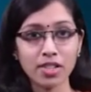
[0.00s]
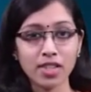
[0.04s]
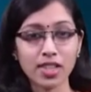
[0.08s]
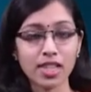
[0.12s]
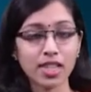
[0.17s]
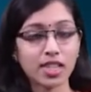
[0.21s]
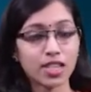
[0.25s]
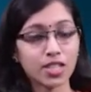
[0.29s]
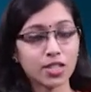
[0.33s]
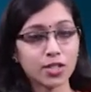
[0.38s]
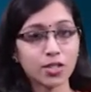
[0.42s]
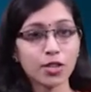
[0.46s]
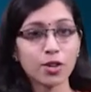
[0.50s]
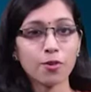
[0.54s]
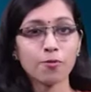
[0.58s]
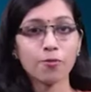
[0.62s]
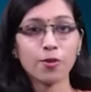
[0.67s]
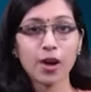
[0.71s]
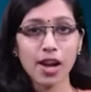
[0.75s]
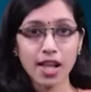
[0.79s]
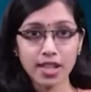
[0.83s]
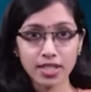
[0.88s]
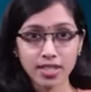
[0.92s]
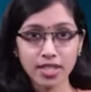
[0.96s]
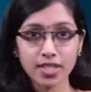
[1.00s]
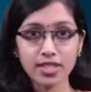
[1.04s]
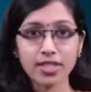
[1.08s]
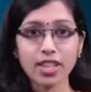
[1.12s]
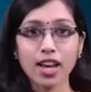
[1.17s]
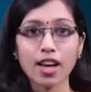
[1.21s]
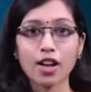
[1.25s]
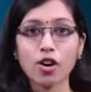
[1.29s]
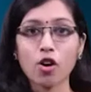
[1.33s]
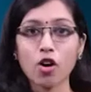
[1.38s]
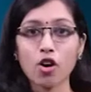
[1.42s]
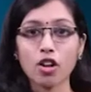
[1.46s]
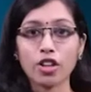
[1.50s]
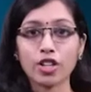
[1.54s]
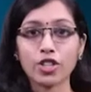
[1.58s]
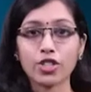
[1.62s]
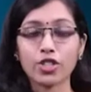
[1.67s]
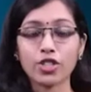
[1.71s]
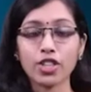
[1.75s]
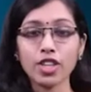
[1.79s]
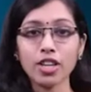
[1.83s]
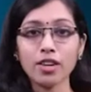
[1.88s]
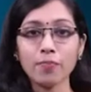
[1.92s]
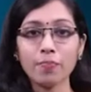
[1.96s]
that is Forensic
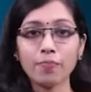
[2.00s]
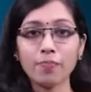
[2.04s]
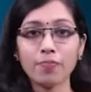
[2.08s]
Psychology,